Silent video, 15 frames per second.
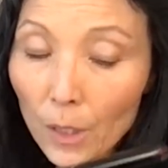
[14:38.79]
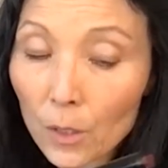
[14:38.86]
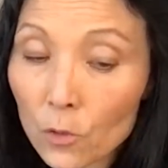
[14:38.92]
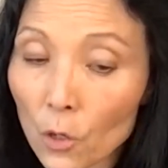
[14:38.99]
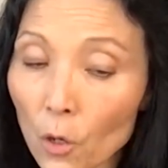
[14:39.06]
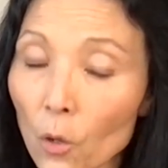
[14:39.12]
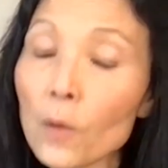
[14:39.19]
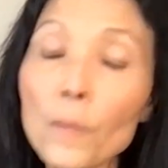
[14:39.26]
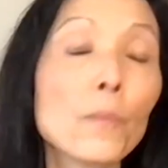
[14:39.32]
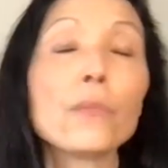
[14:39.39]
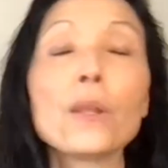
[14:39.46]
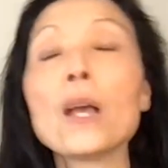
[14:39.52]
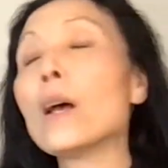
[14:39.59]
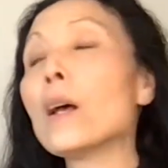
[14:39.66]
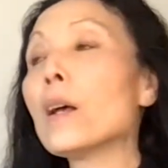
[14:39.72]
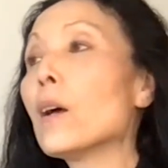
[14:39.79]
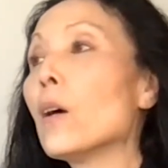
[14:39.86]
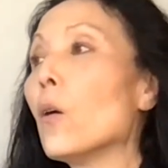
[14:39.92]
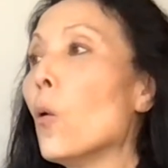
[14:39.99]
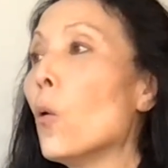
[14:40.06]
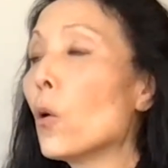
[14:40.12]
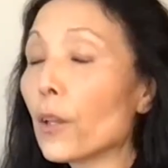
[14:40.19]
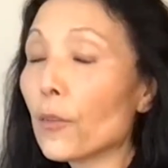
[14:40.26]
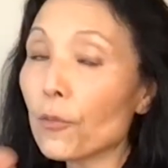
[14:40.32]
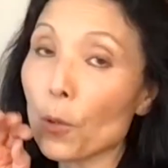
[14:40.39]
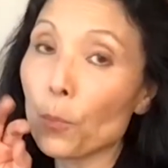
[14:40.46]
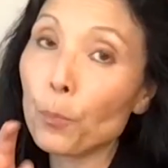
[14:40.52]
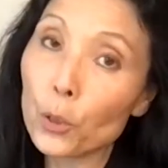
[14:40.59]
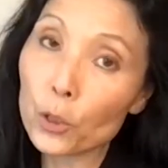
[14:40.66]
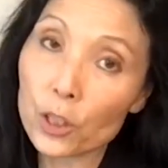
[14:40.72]
So, or if you're
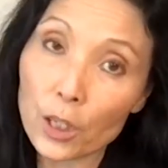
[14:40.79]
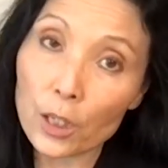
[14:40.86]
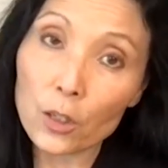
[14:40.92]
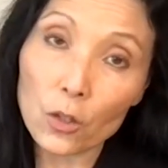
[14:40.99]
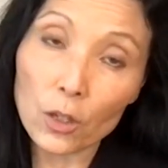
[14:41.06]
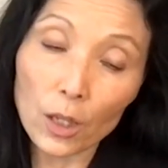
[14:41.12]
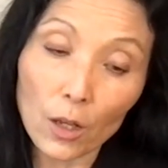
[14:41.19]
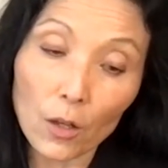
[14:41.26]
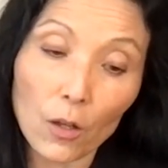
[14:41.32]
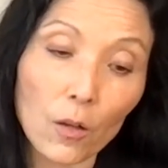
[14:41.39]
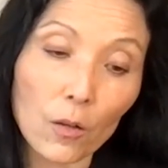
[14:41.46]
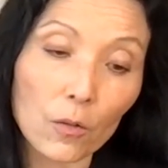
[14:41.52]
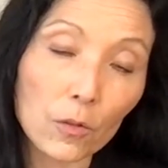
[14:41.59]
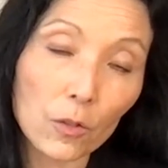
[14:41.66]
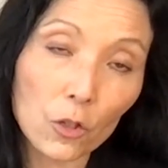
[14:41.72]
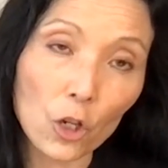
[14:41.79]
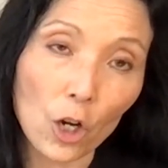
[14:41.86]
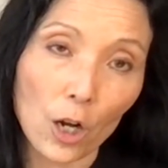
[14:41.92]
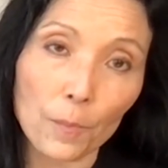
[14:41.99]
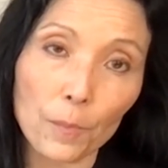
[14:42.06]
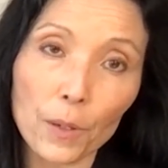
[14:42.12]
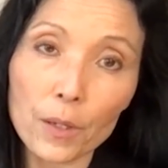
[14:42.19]
pushing, you're gonna go sharp.